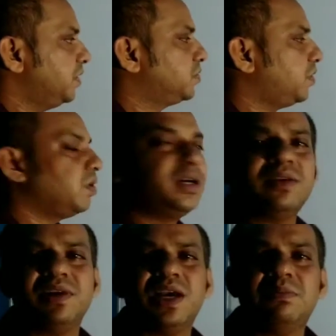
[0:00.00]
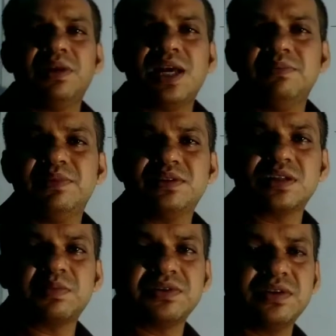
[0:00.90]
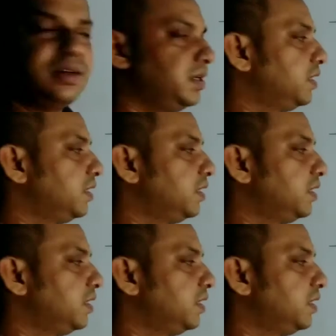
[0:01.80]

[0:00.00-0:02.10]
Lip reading: So already we have derived this expression.